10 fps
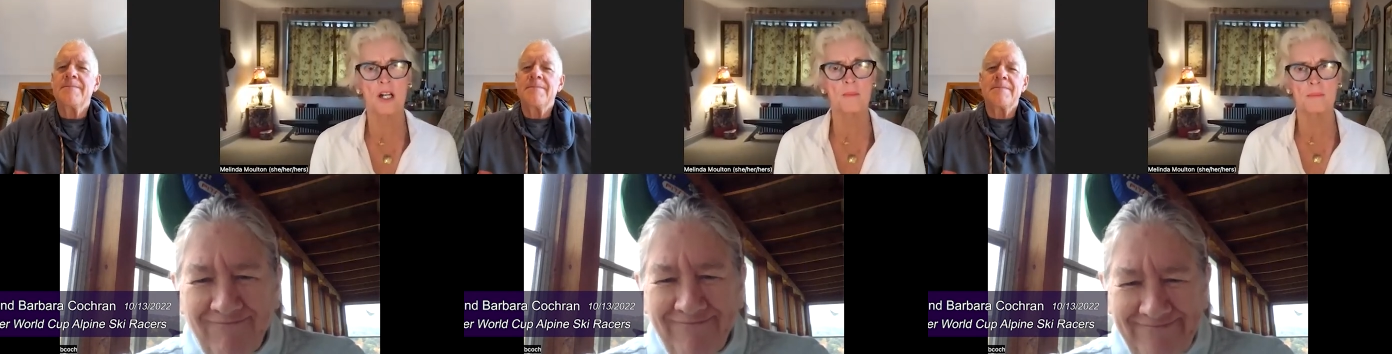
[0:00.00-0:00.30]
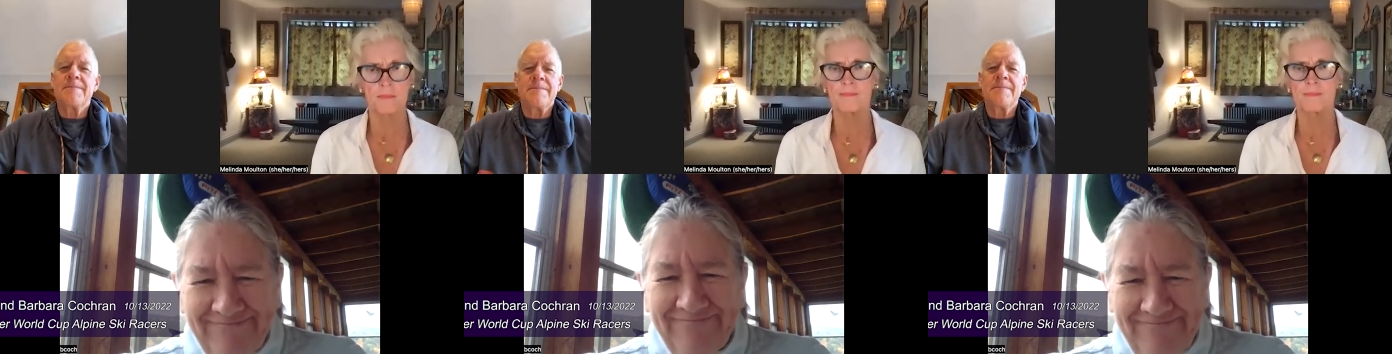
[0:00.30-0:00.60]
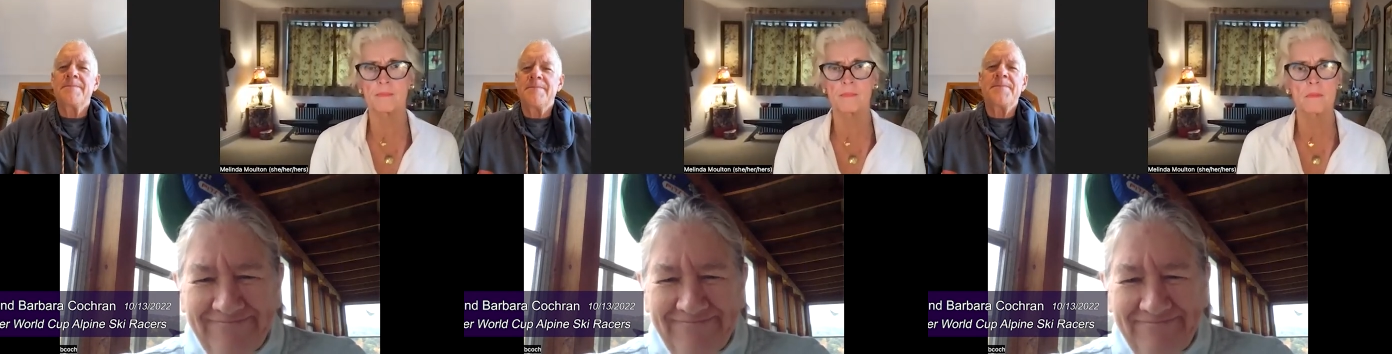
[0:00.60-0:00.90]
Speaker 1: And I'm
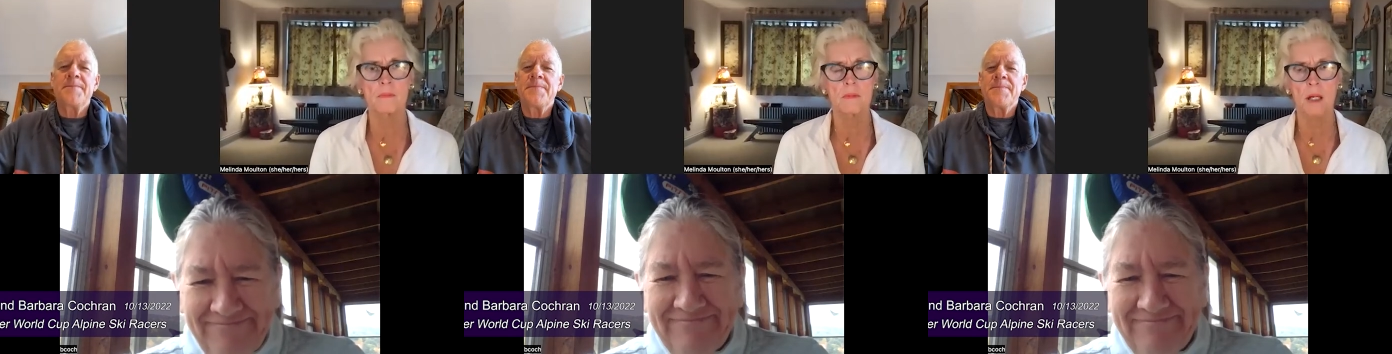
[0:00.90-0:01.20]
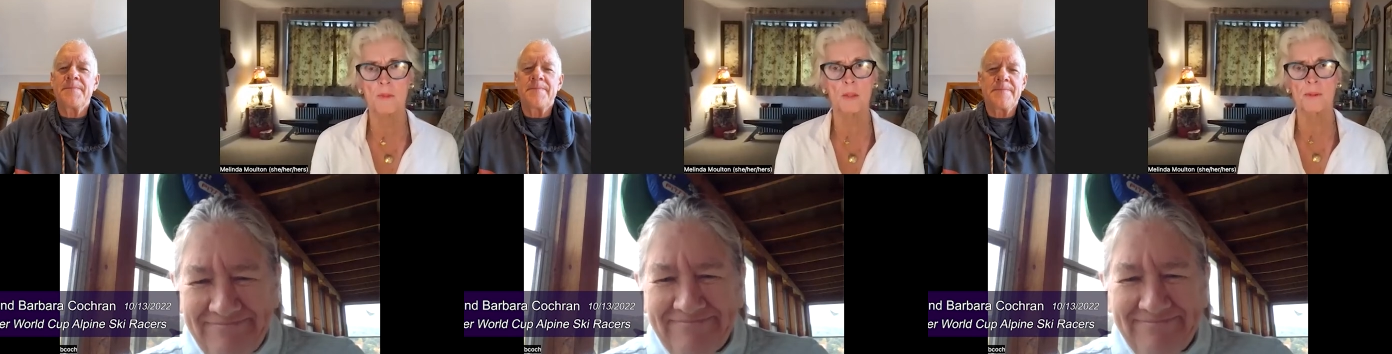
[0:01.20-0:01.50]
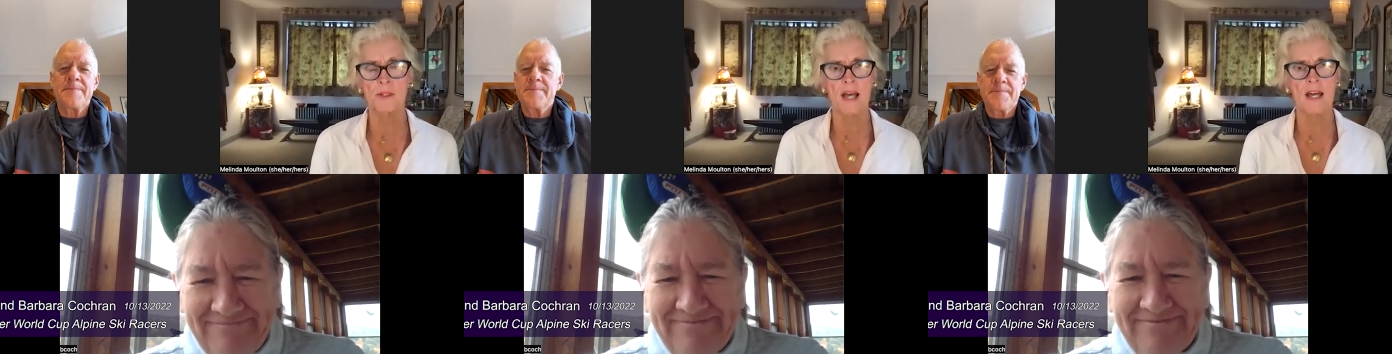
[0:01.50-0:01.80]
I'm gonna
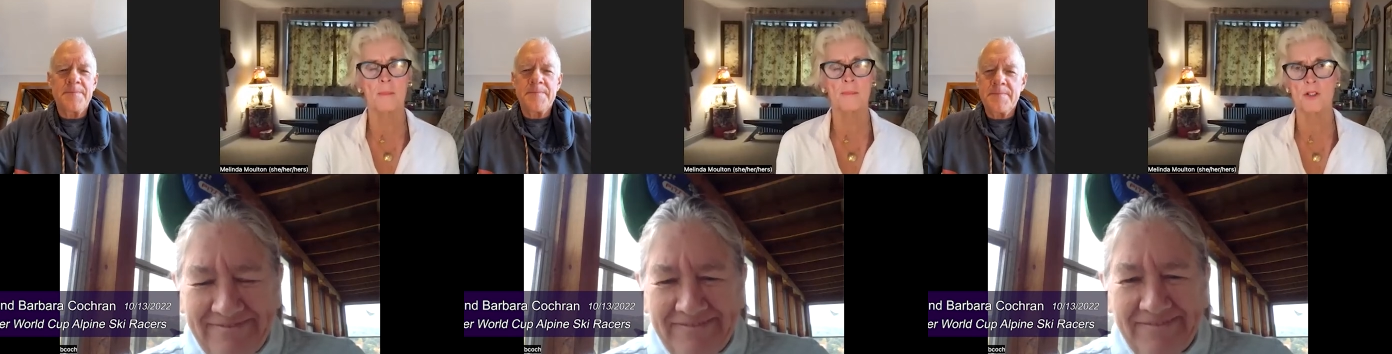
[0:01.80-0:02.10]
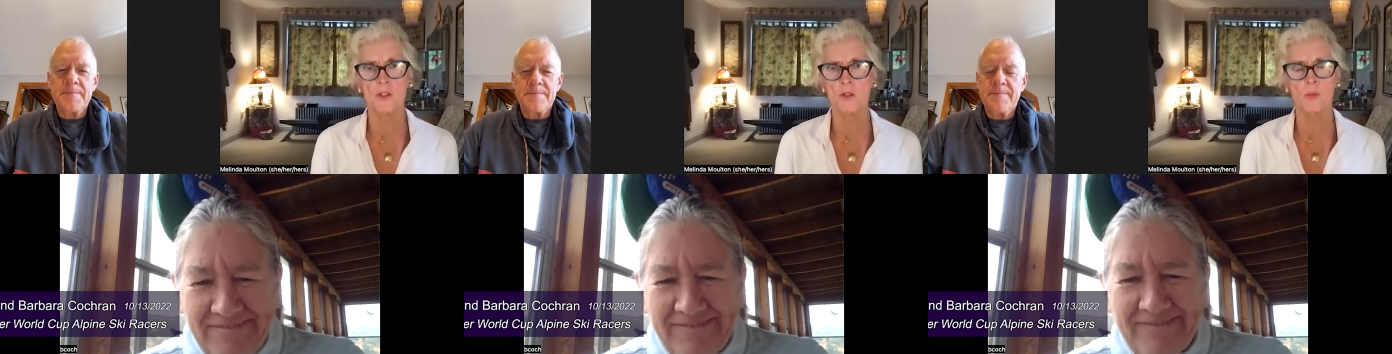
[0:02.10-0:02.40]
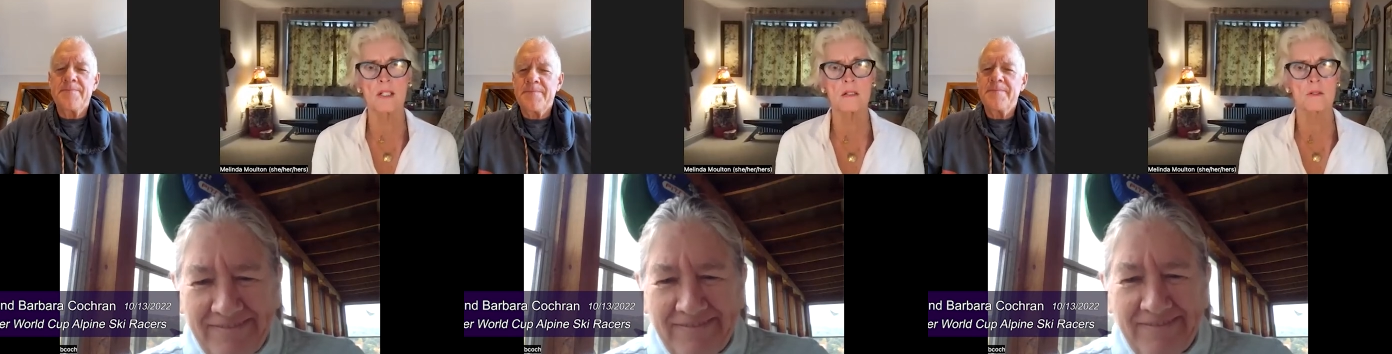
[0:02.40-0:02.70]
put that up on
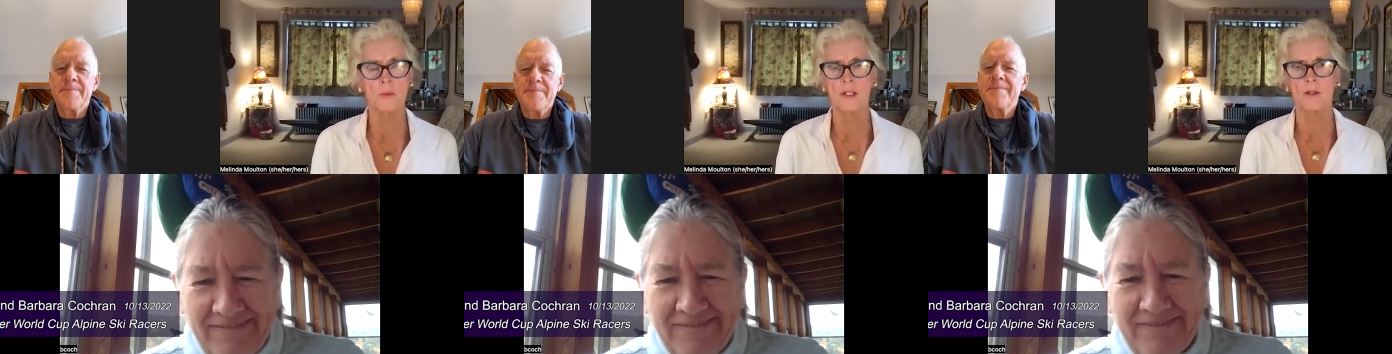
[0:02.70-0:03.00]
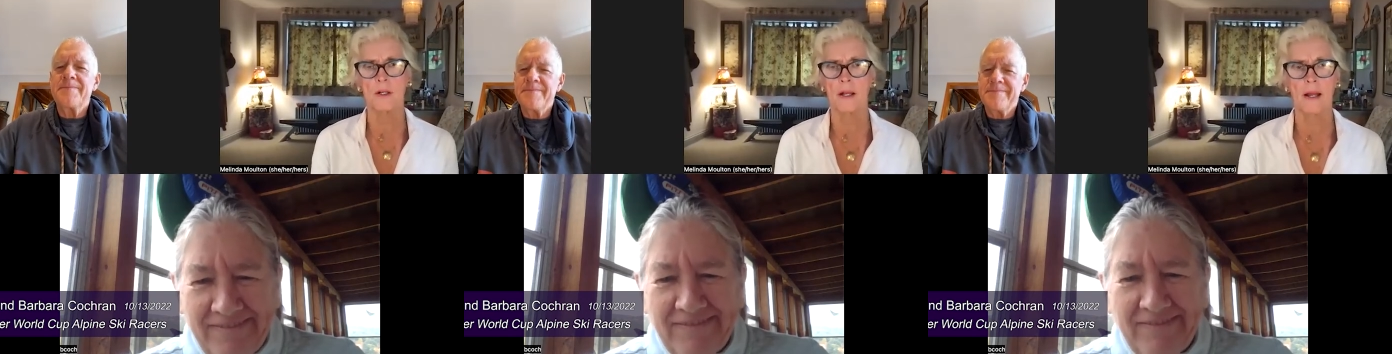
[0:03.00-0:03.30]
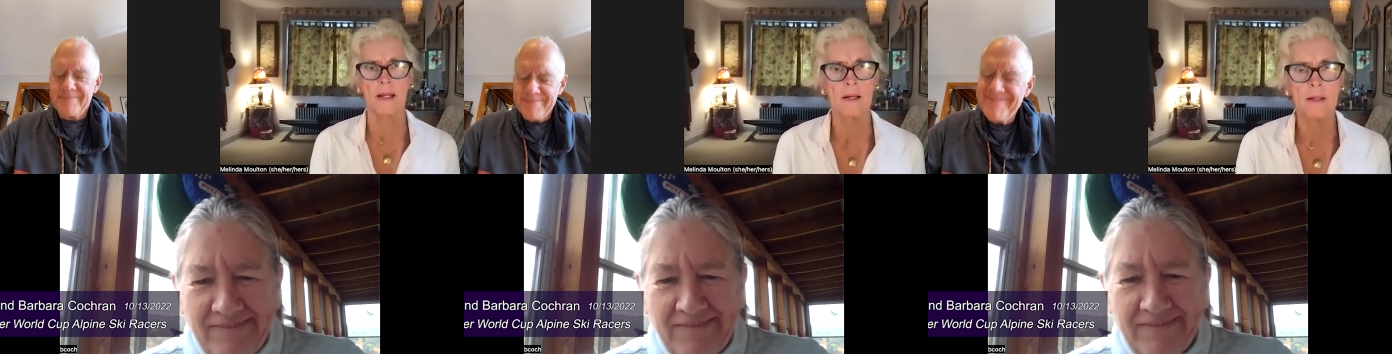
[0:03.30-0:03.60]
tweet Twitter
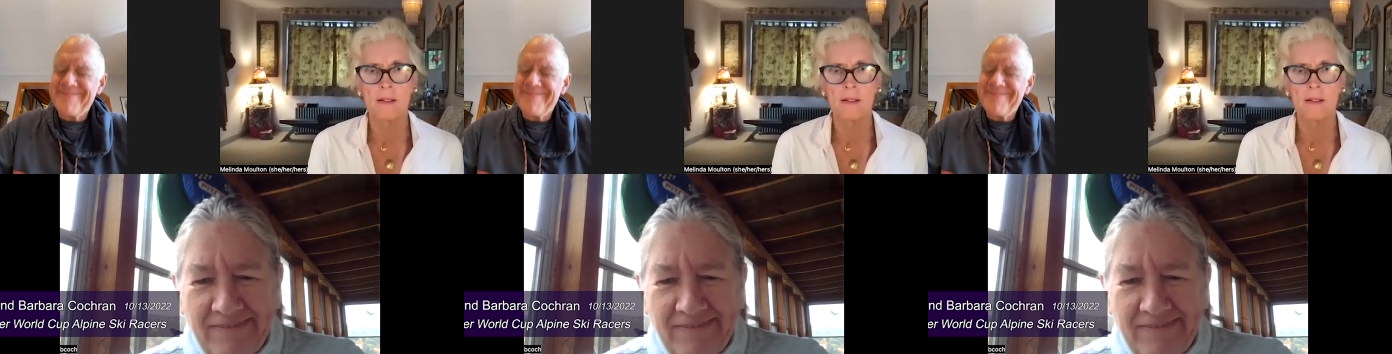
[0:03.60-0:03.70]
today.